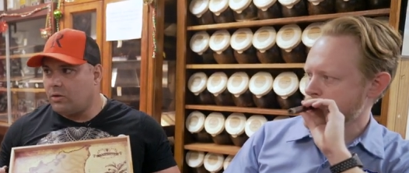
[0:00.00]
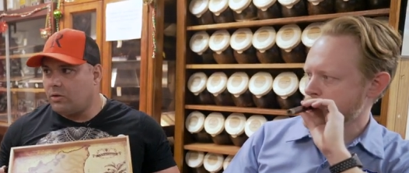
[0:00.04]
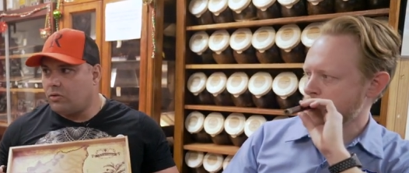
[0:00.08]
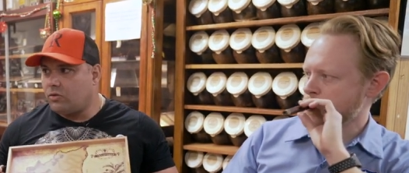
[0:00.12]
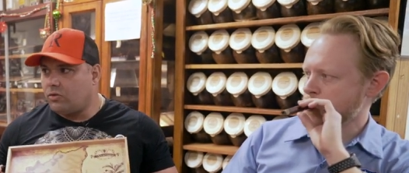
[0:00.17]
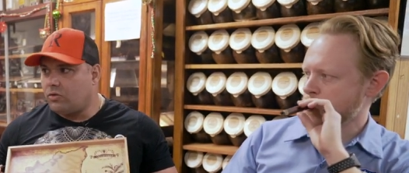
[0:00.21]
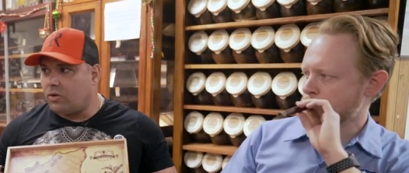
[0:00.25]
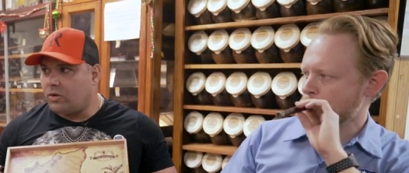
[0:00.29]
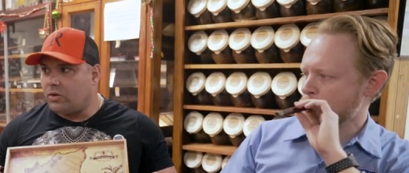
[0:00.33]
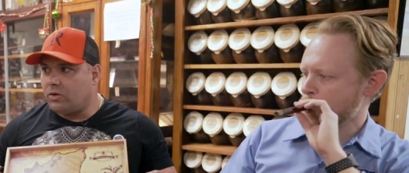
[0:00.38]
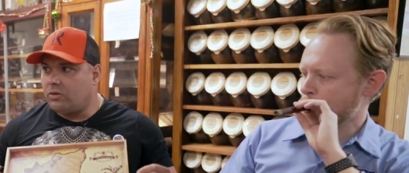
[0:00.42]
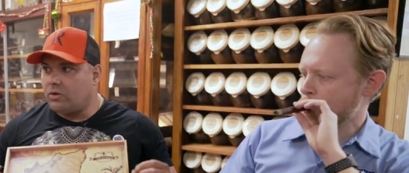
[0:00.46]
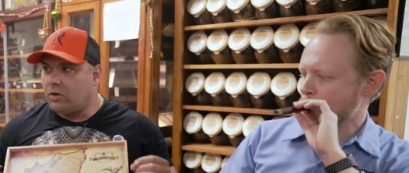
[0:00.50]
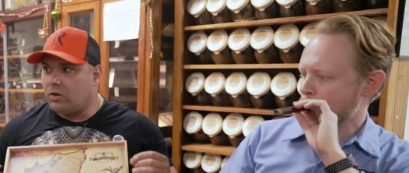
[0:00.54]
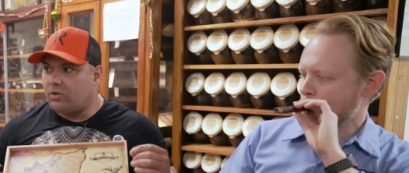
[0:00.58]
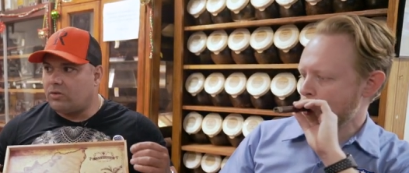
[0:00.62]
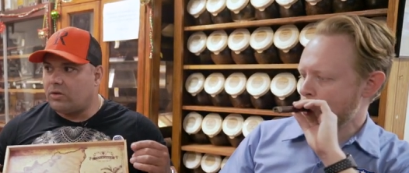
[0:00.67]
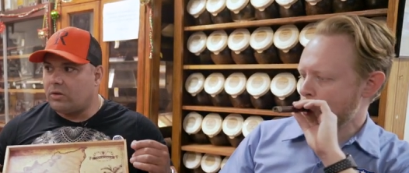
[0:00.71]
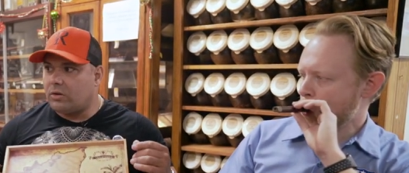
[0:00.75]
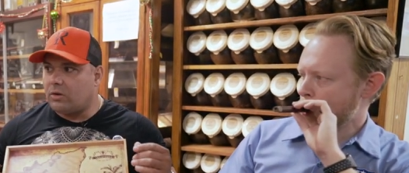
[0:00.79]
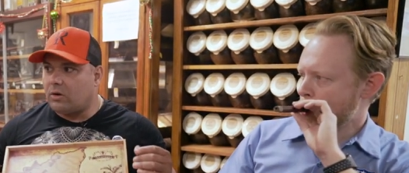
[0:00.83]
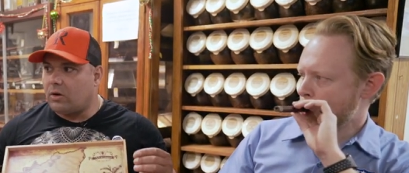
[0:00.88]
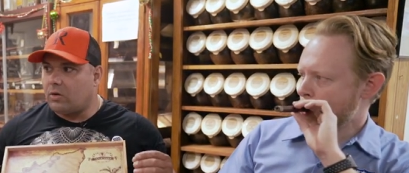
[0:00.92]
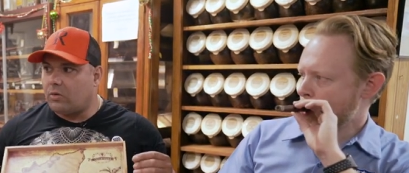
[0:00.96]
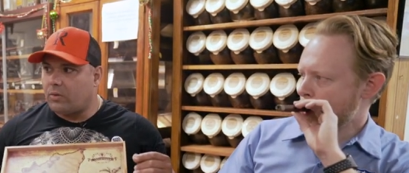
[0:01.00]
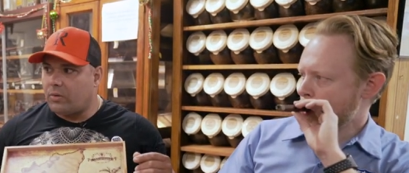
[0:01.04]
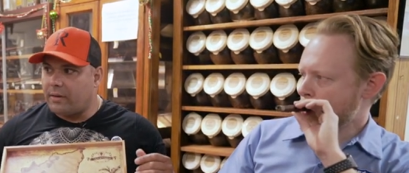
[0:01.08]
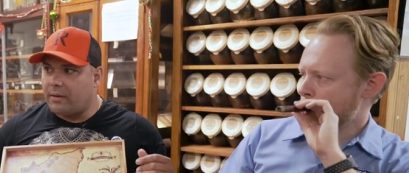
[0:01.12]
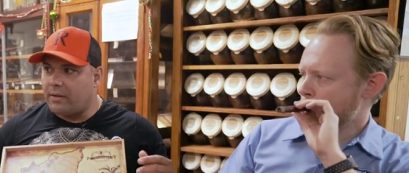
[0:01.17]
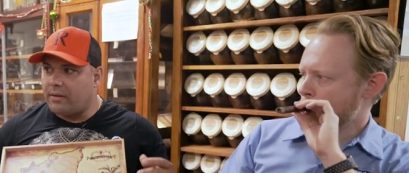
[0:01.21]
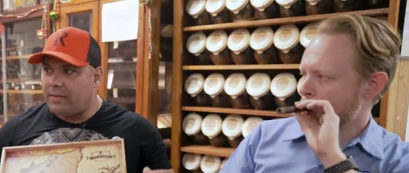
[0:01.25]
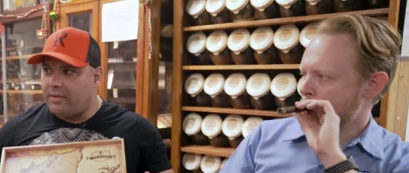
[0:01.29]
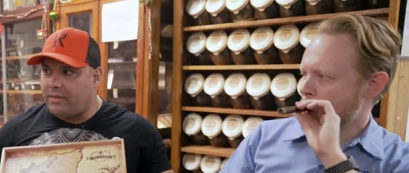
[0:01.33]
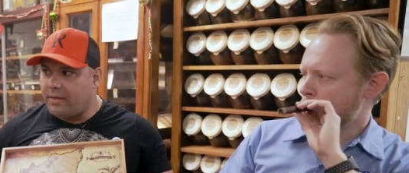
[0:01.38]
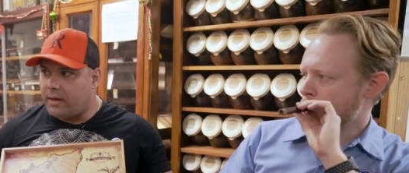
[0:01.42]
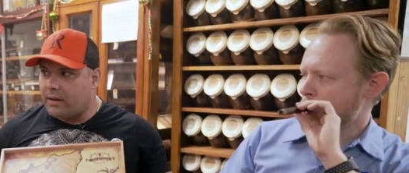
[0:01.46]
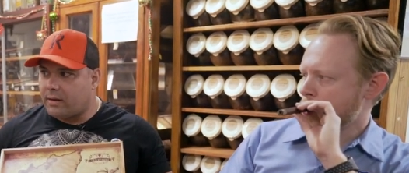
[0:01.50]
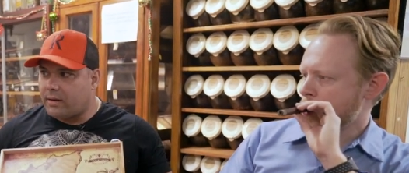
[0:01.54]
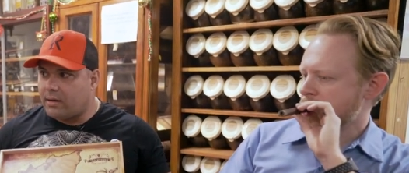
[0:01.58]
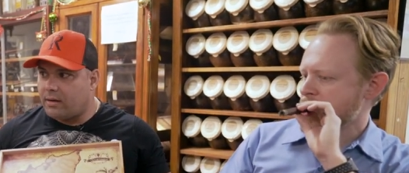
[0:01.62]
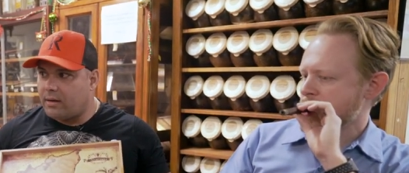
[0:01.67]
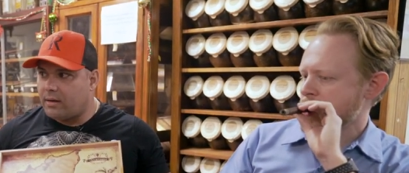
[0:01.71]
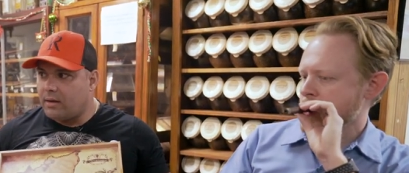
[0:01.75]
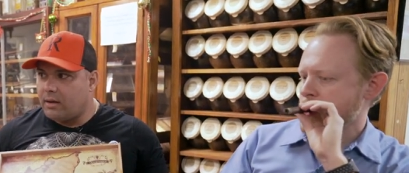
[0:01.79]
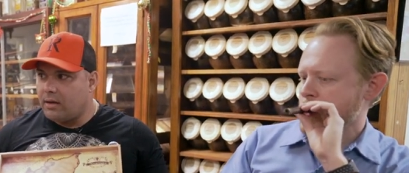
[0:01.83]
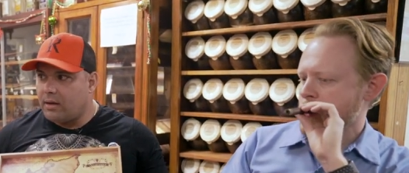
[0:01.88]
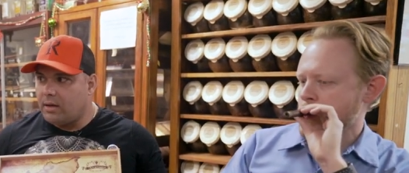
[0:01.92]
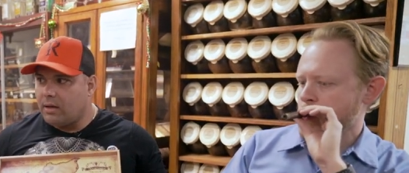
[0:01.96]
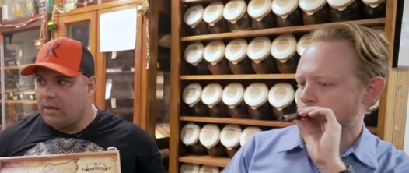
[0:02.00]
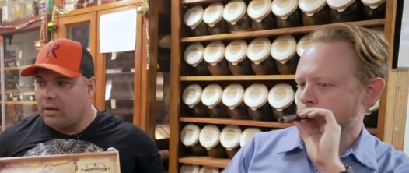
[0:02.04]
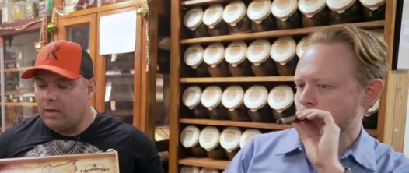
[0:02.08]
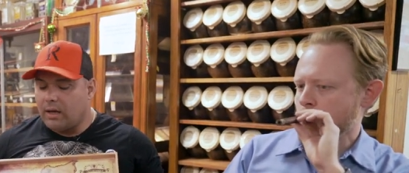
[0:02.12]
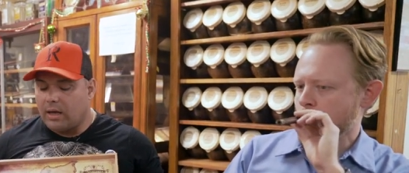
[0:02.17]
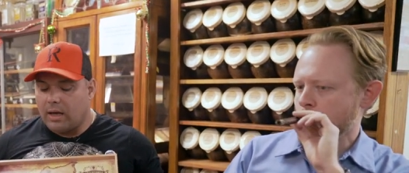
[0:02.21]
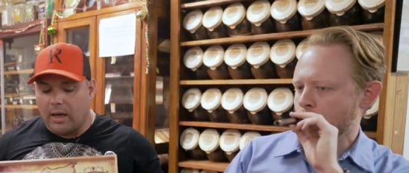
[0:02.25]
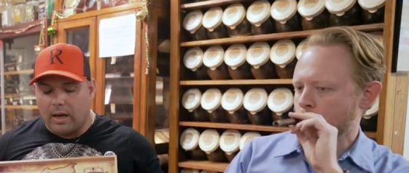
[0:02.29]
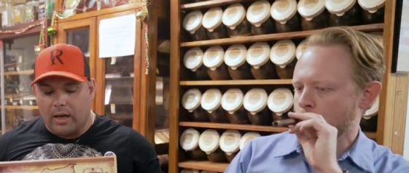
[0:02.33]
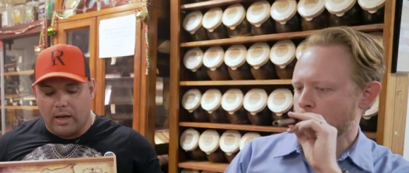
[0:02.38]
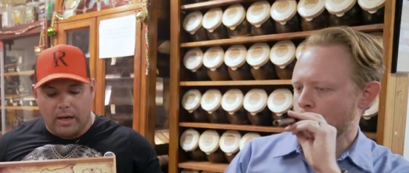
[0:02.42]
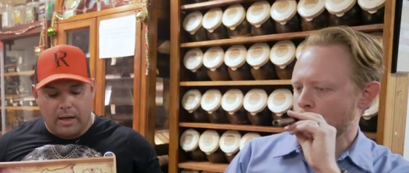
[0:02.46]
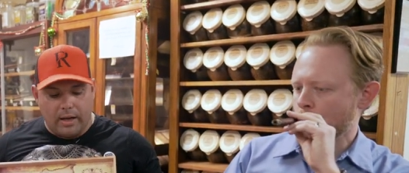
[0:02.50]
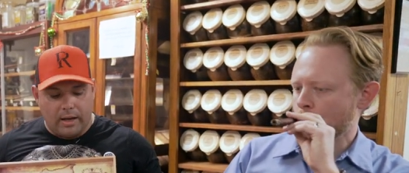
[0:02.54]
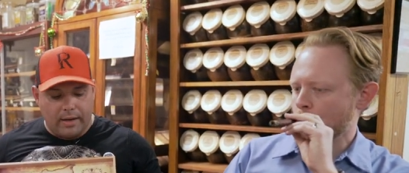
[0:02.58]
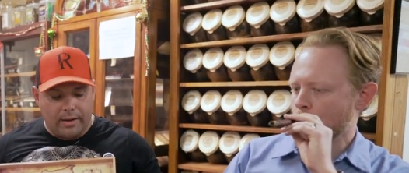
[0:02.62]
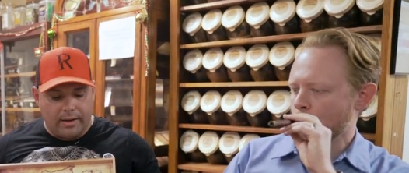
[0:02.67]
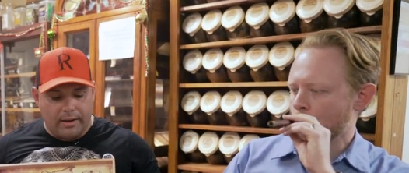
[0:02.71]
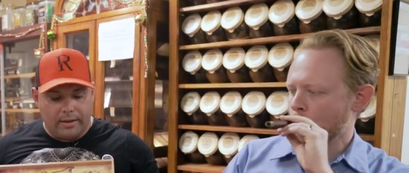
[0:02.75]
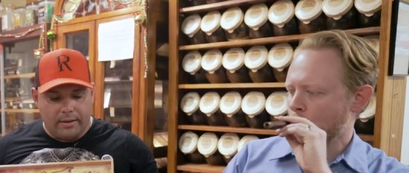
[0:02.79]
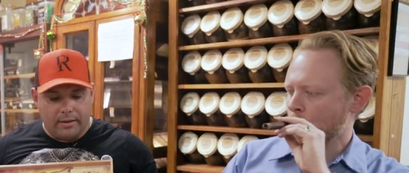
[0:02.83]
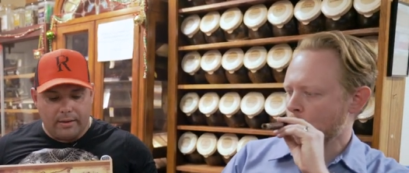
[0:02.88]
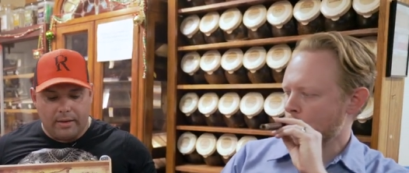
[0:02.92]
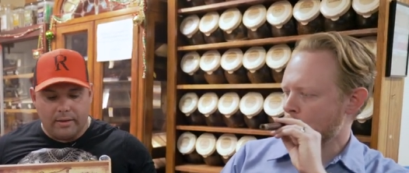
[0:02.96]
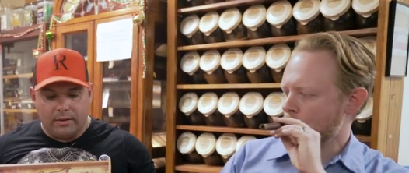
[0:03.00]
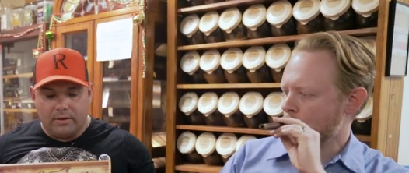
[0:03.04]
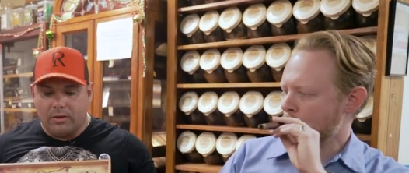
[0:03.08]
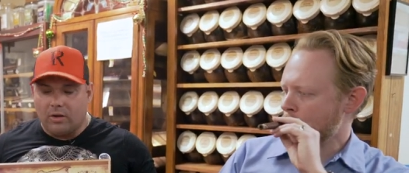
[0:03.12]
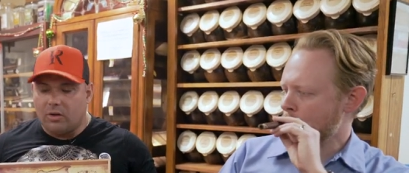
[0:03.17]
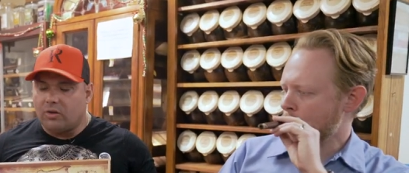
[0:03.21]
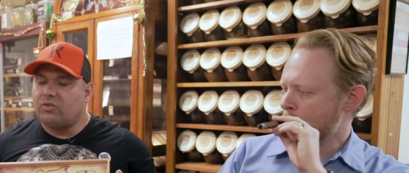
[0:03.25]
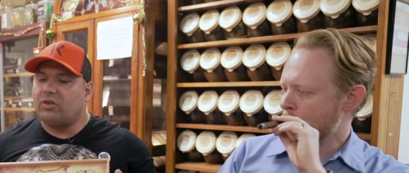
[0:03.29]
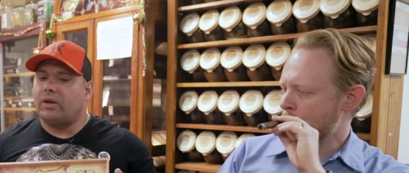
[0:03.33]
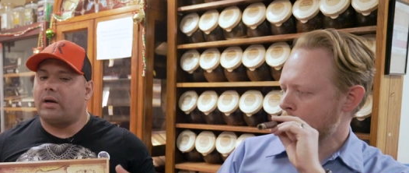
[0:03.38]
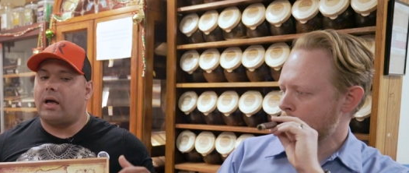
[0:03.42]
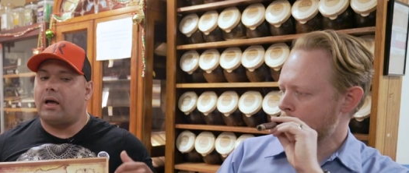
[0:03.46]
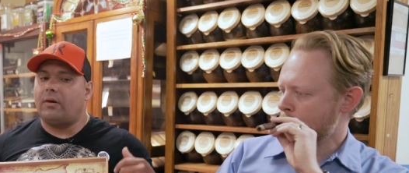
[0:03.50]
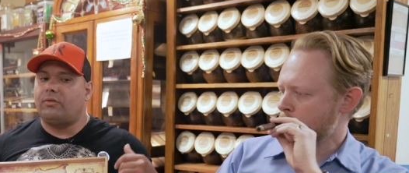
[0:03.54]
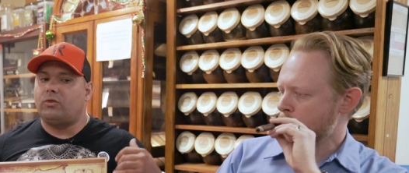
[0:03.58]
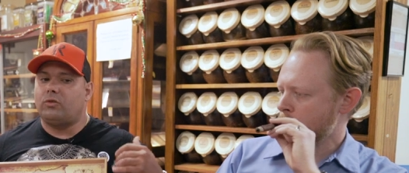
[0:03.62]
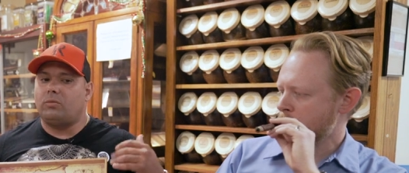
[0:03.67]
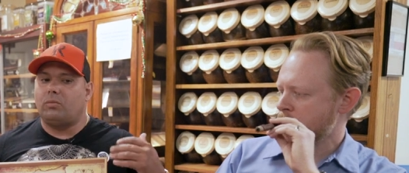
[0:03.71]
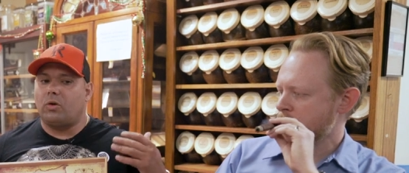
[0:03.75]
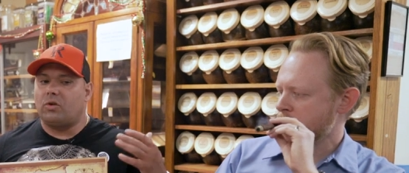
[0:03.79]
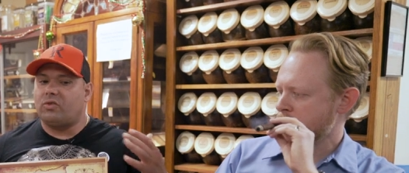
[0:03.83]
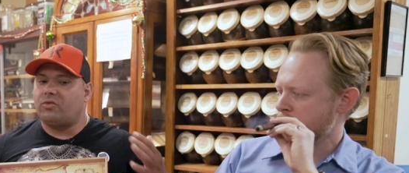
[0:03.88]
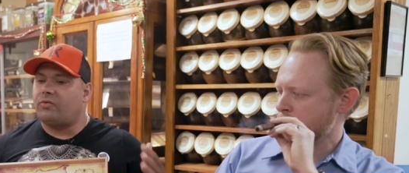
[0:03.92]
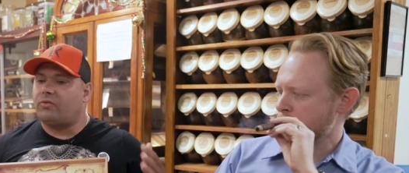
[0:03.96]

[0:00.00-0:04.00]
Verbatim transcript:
Speaker 1: so it doesn't grow really thick, and it doesn't have too much